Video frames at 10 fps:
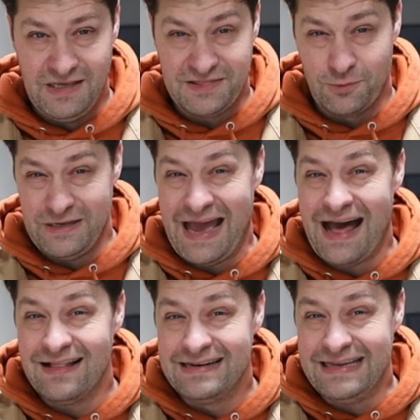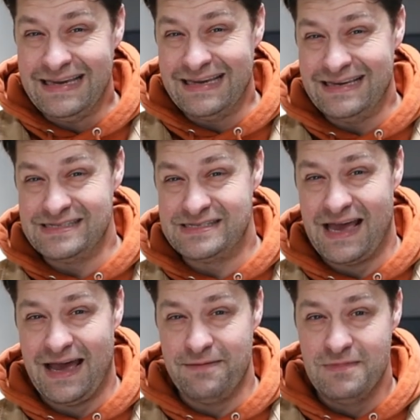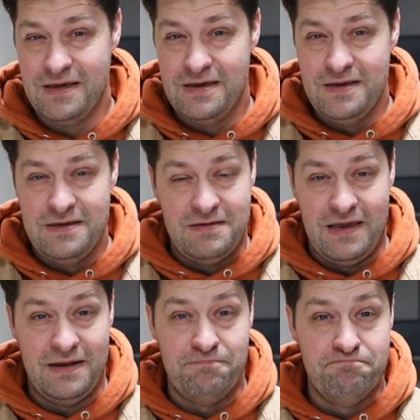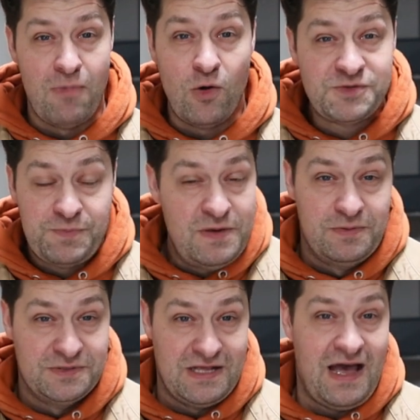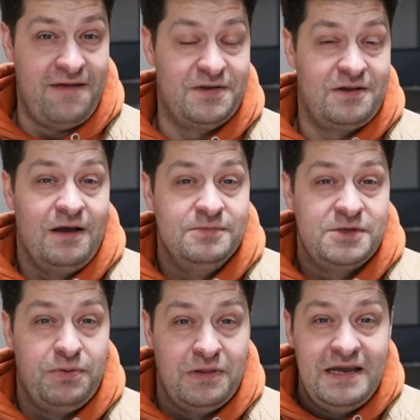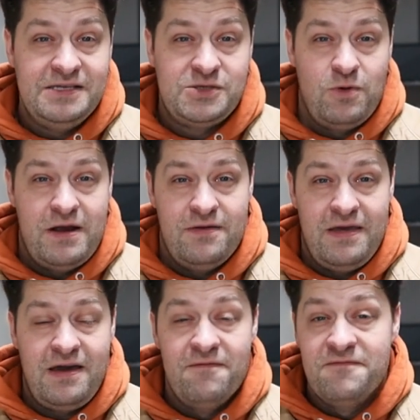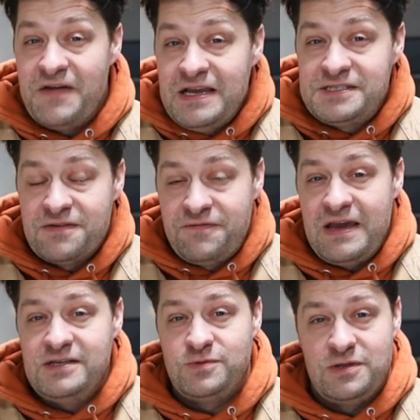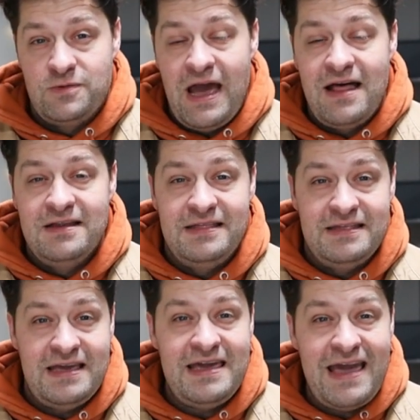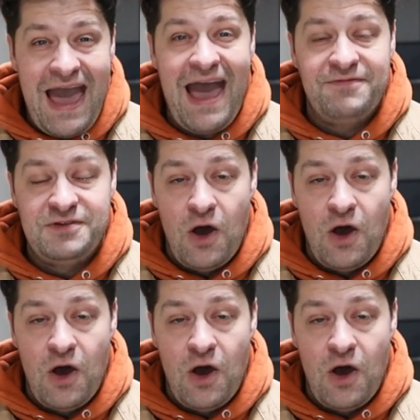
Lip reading: Yet the reality is that in most people's life, there comes a place where they come face to face with the reality that they have